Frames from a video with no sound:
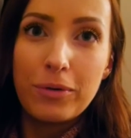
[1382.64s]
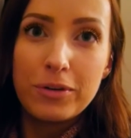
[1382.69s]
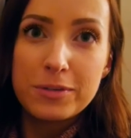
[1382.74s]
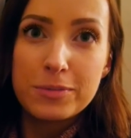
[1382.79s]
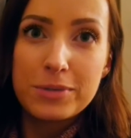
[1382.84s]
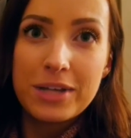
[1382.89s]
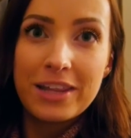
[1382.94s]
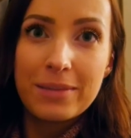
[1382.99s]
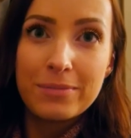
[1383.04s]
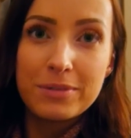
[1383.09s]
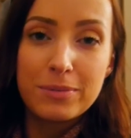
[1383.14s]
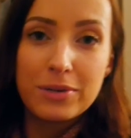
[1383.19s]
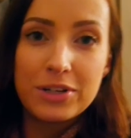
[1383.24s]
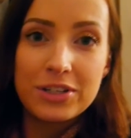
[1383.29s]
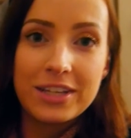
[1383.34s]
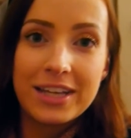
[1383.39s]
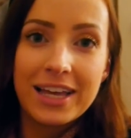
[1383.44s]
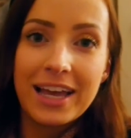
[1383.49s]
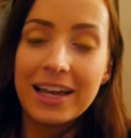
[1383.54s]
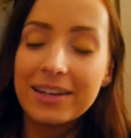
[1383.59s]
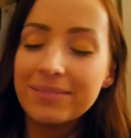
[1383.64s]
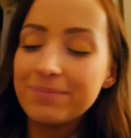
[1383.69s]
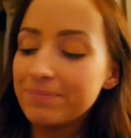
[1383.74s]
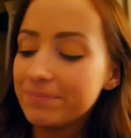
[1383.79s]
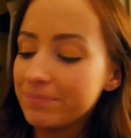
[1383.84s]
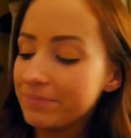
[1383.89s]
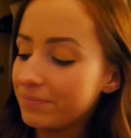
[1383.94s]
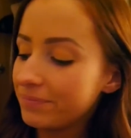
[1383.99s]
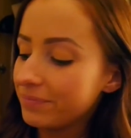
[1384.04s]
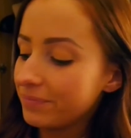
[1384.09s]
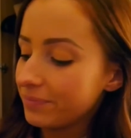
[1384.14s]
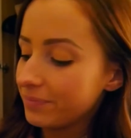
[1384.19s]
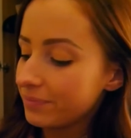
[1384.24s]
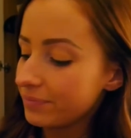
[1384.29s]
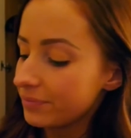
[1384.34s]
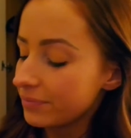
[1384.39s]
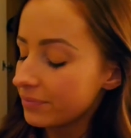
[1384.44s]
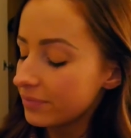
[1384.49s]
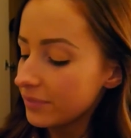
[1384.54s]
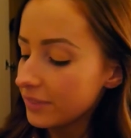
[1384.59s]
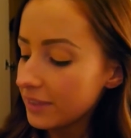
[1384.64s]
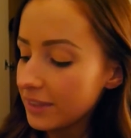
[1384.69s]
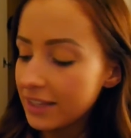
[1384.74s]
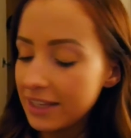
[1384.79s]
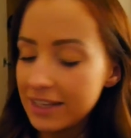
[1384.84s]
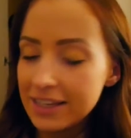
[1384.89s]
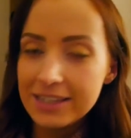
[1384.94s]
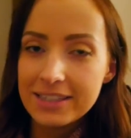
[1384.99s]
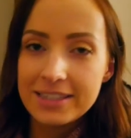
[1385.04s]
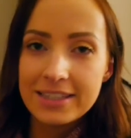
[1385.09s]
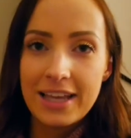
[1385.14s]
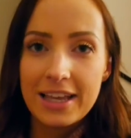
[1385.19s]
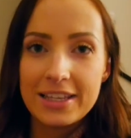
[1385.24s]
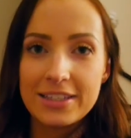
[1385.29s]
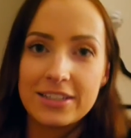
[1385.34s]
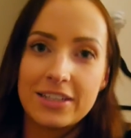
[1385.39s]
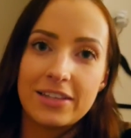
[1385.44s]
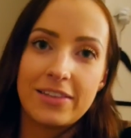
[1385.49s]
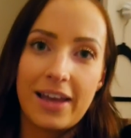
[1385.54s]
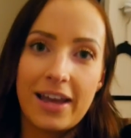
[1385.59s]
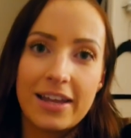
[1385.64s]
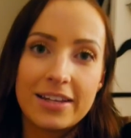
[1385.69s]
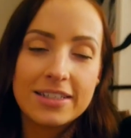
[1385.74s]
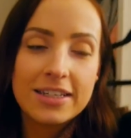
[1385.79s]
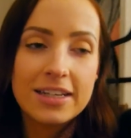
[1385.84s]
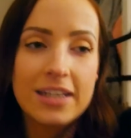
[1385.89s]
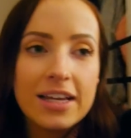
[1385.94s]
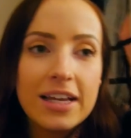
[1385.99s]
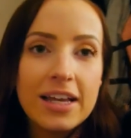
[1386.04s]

want to protect them as much as I can. So yes, I did that.